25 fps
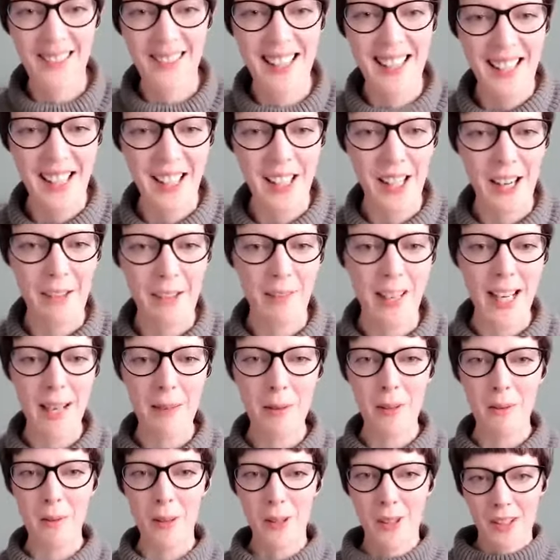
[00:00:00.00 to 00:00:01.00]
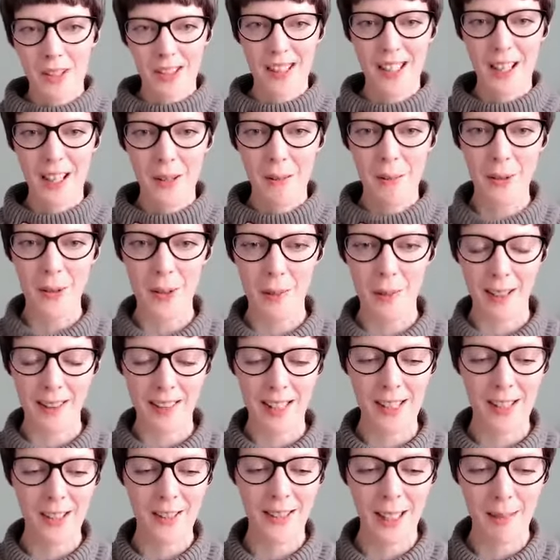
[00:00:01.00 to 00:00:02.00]
Which, if anyone wants to know more about
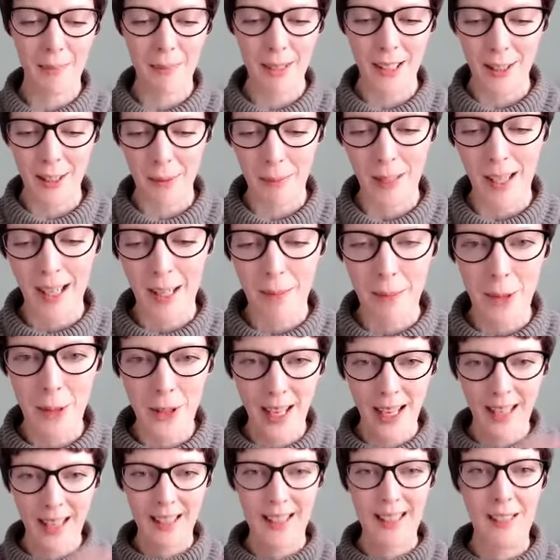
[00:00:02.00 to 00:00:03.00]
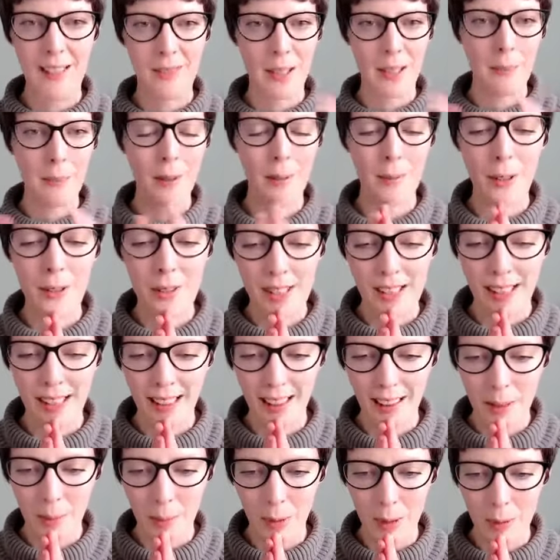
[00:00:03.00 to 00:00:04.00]
it, do let me know. But I'm not actively promoting it
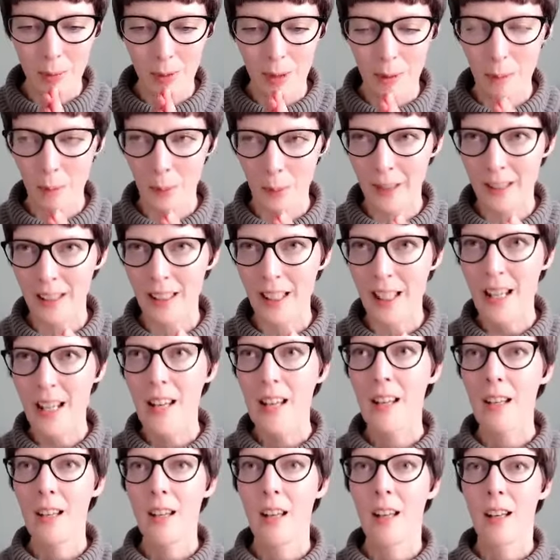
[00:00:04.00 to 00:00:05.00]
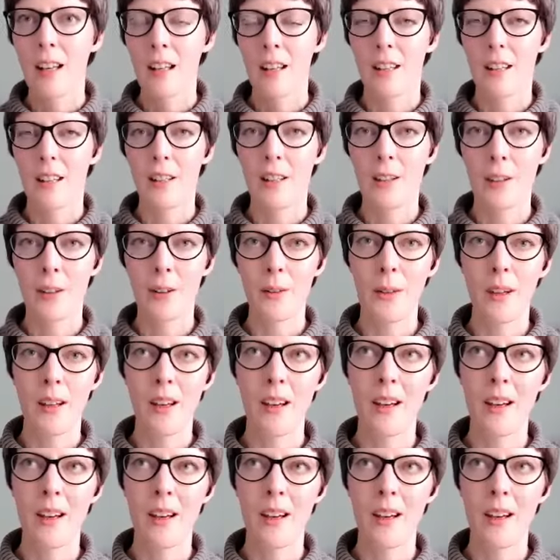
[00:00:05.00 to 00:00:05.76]
at the moment. But, you know,